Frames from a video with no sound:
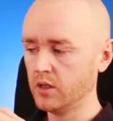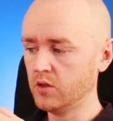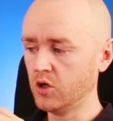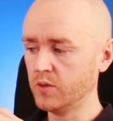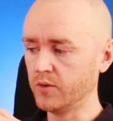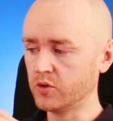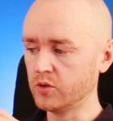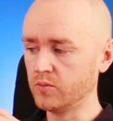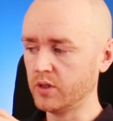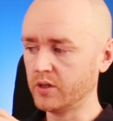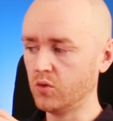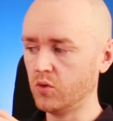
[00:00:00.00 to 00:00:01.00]
talk about them
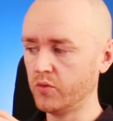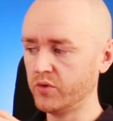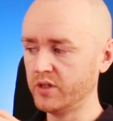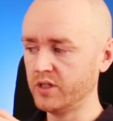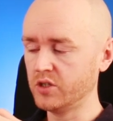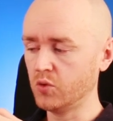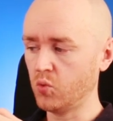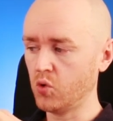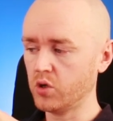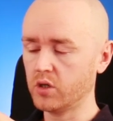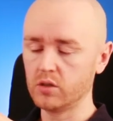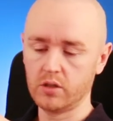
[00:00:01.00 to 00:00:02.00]
like, oh, I really need to
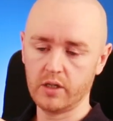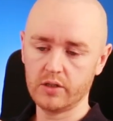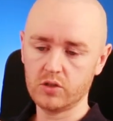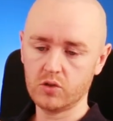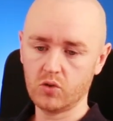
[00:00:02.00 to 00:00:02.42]
work on this,